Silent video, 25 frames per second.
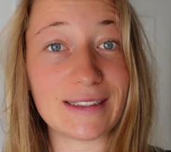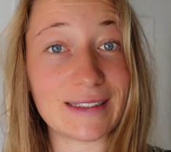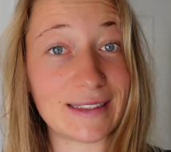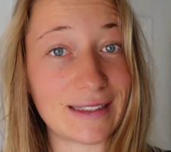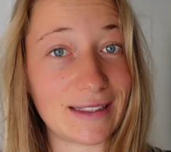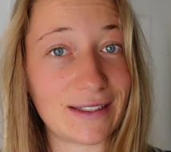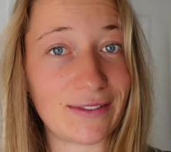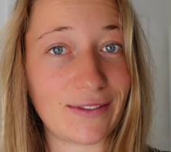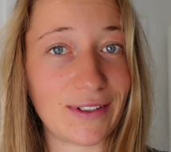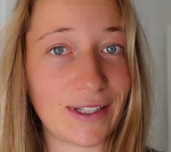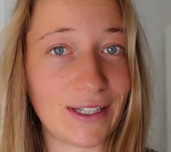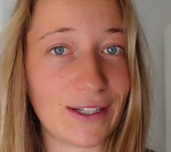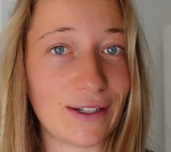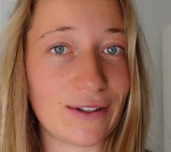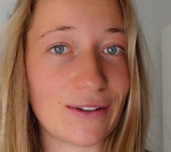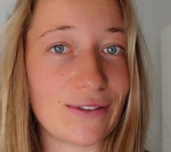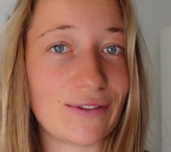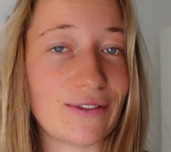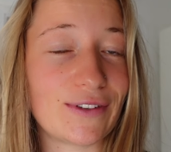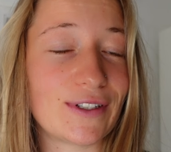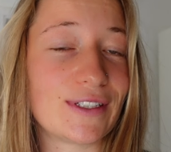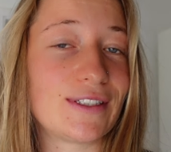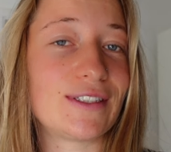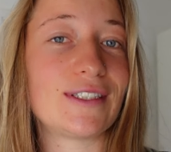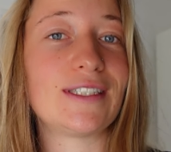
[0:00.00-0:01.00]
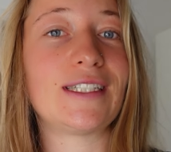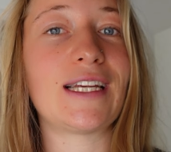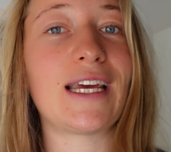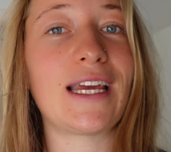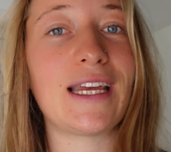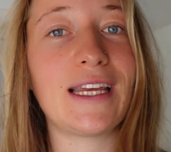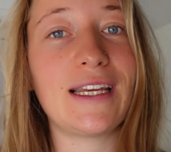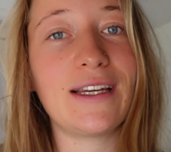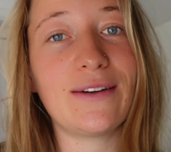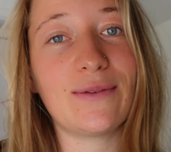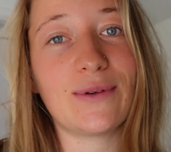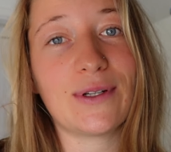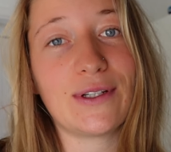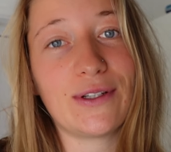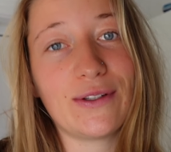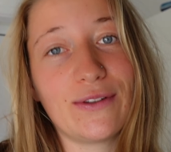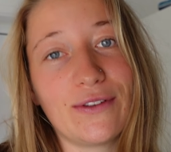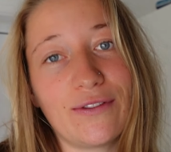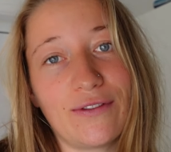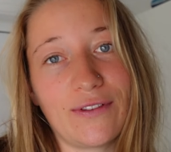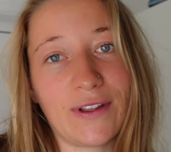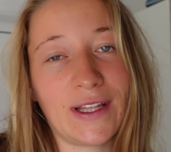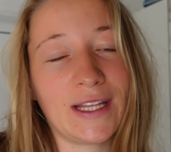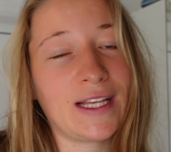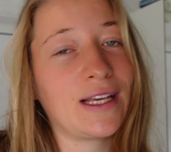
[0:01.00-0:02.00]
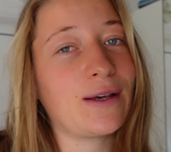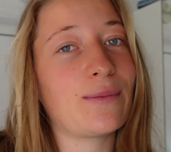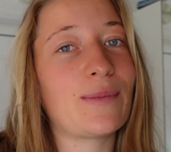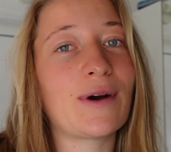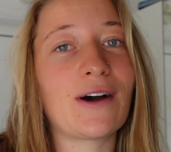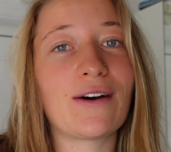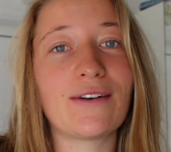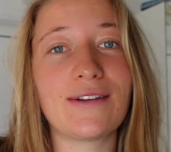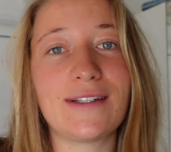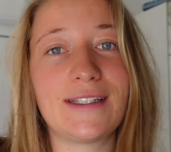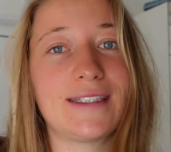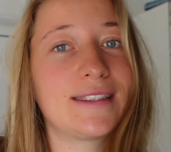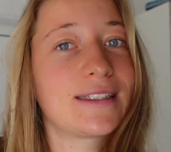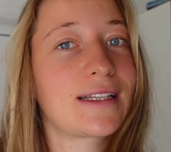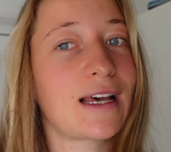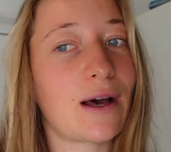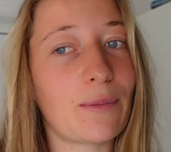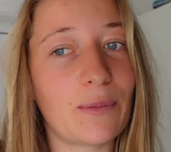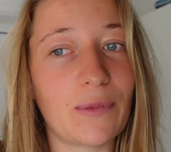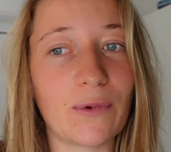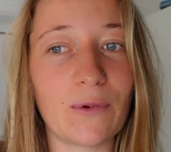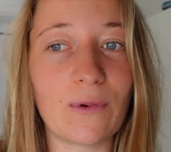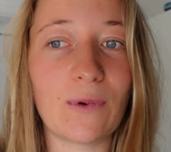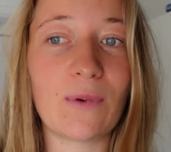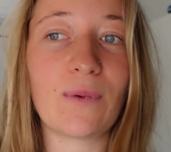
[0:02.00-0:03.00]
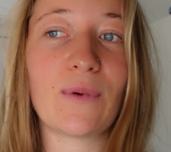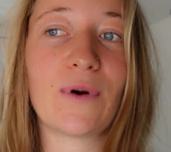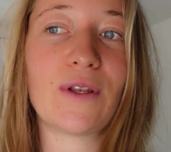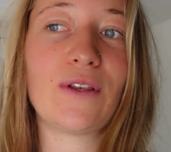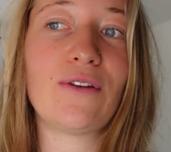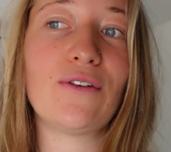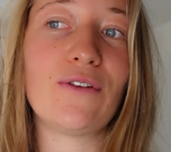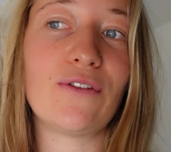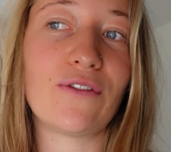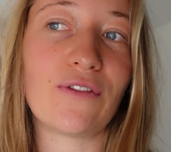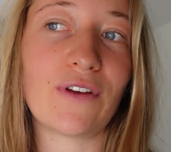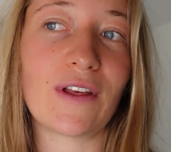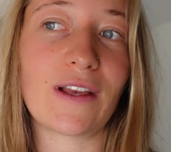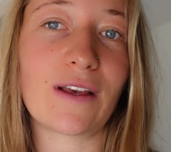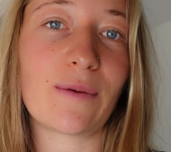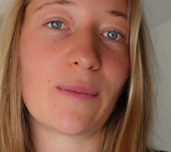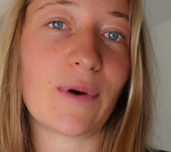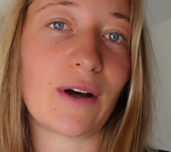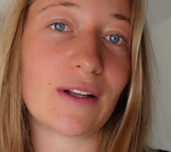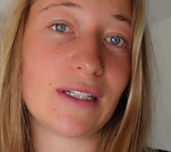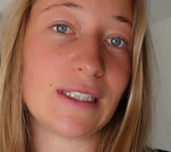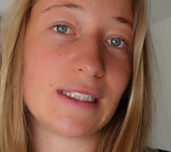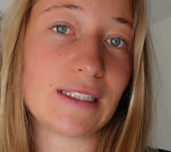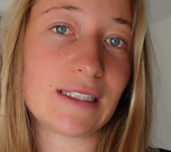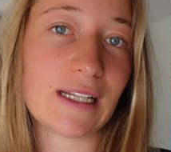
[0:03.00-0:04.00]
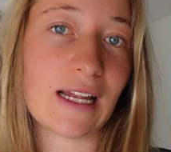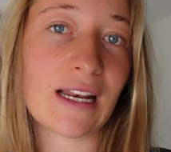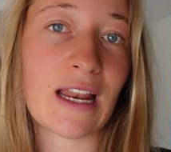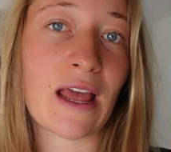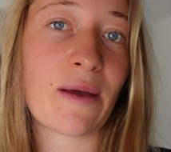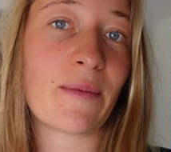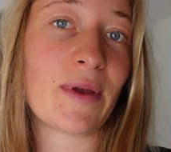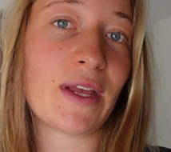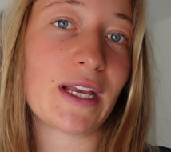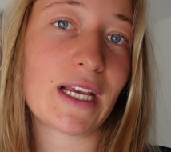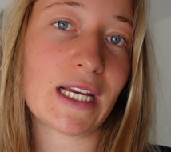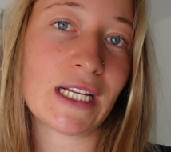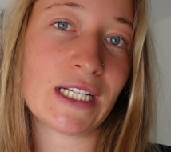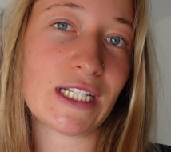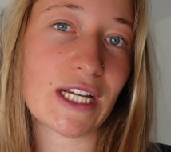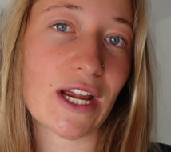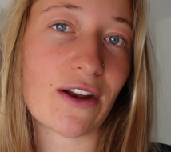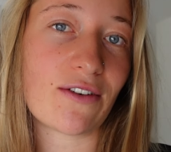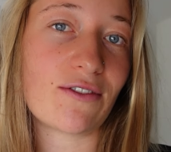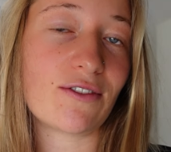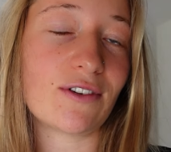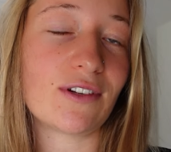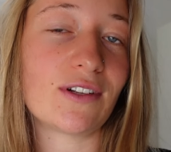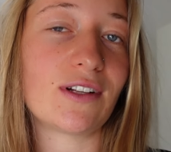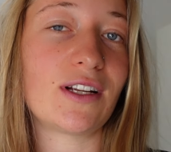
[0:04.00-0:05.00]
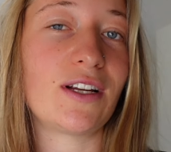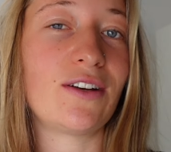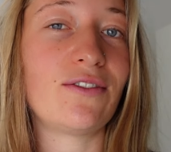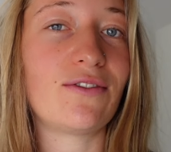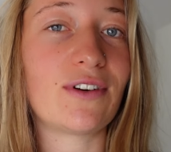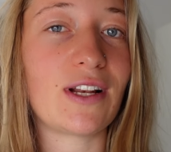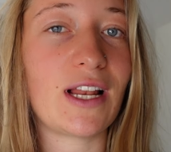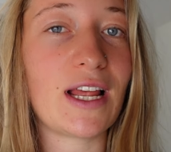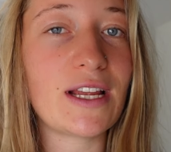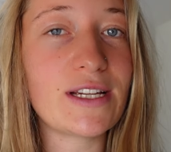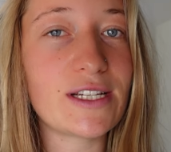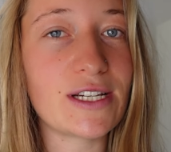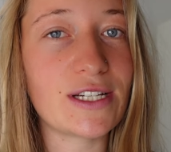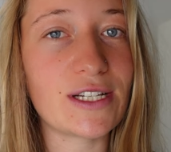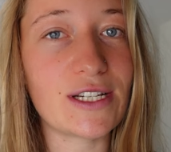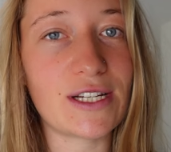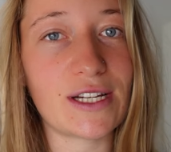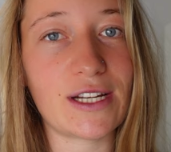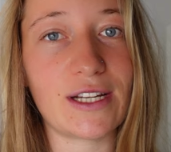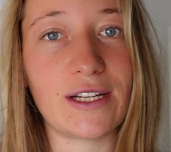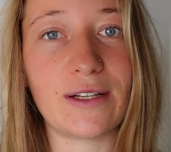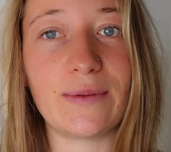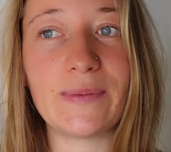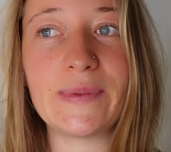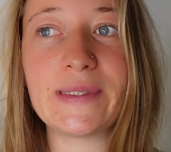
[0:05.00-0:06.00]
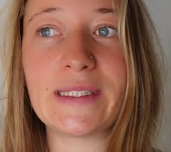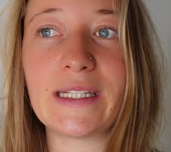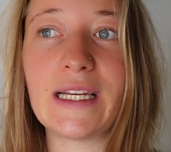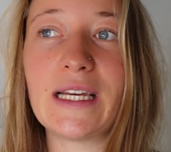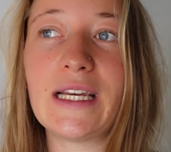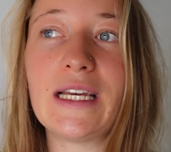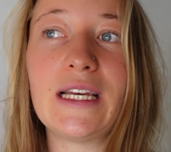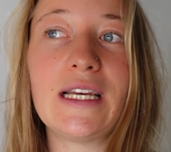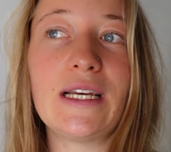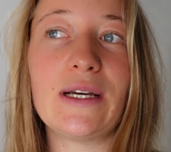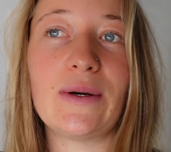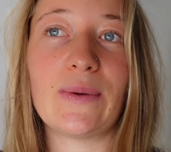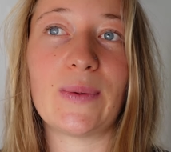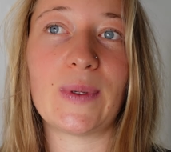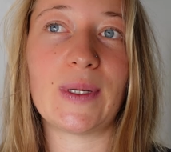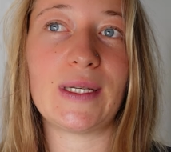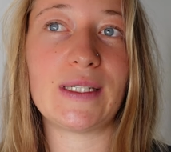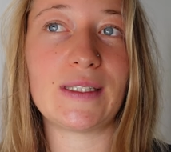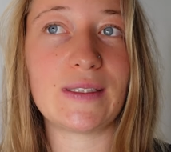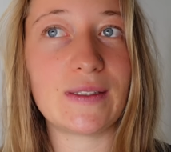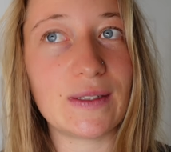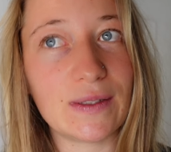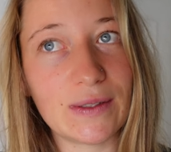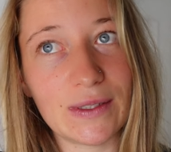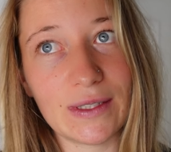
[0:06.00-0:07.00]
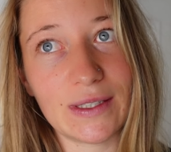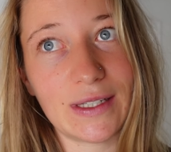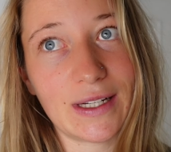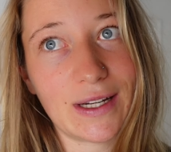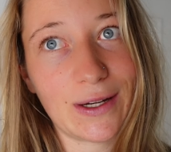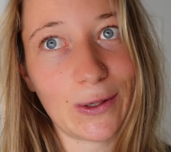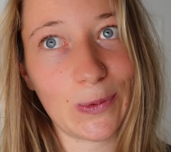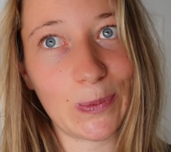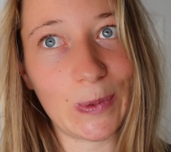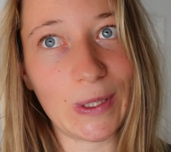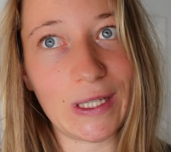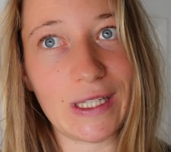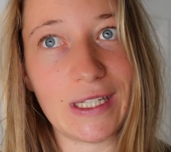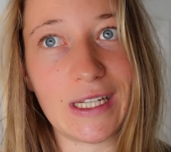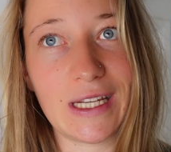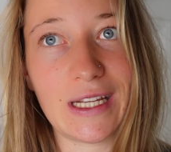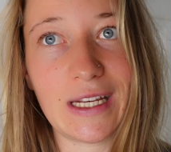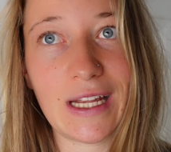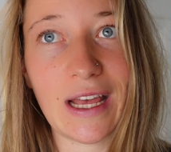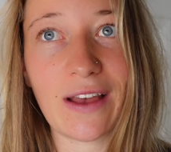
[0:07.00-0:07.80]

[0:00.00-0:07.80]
the video for today what do you think about this couple what do you think about this dynamic in general in relationships what is your opinion?